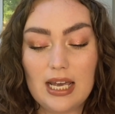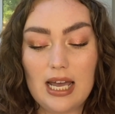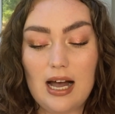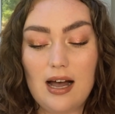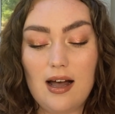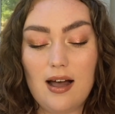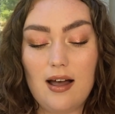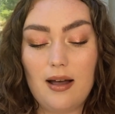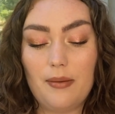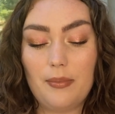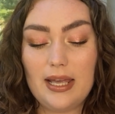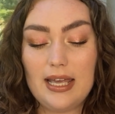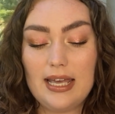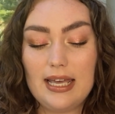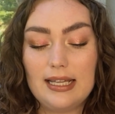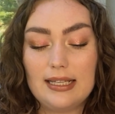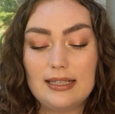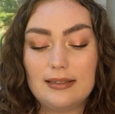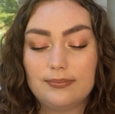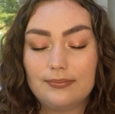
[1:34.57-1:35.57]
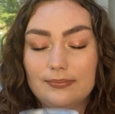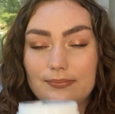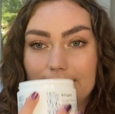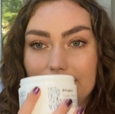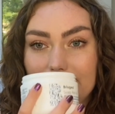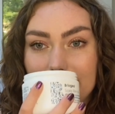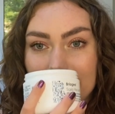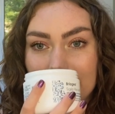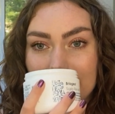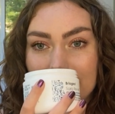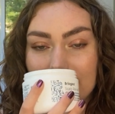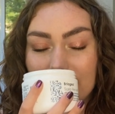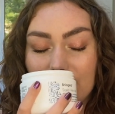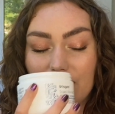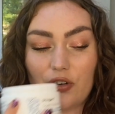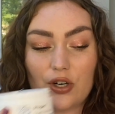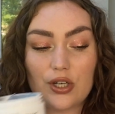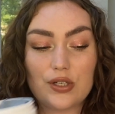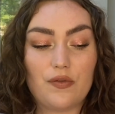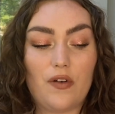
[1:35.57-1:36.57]

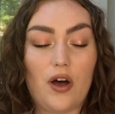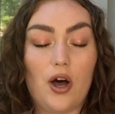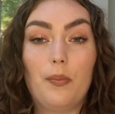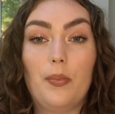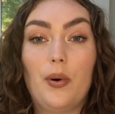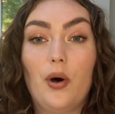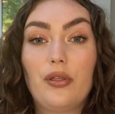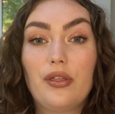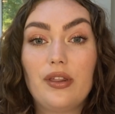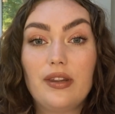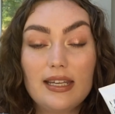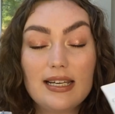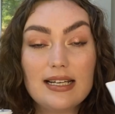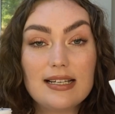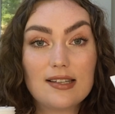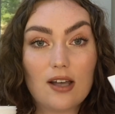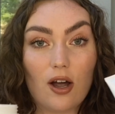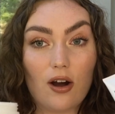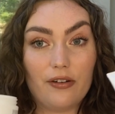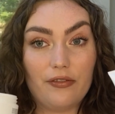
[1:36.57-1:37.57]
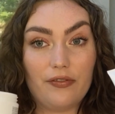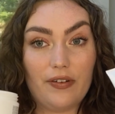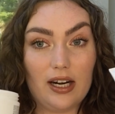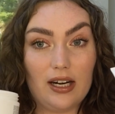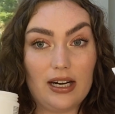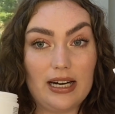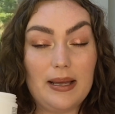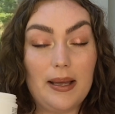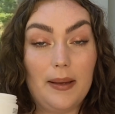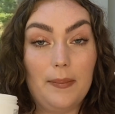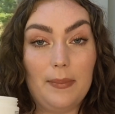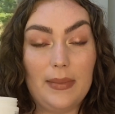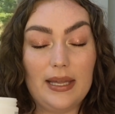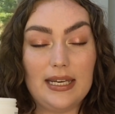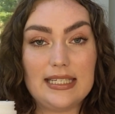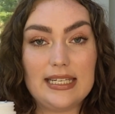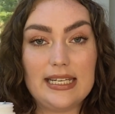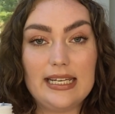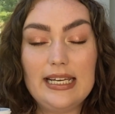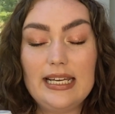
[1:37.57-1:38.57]
First of all, both of these are very
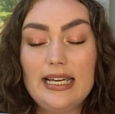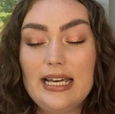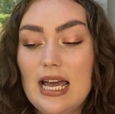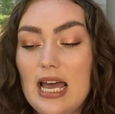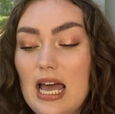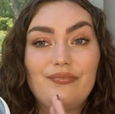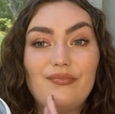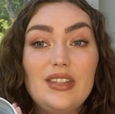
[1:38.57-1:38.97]
minty.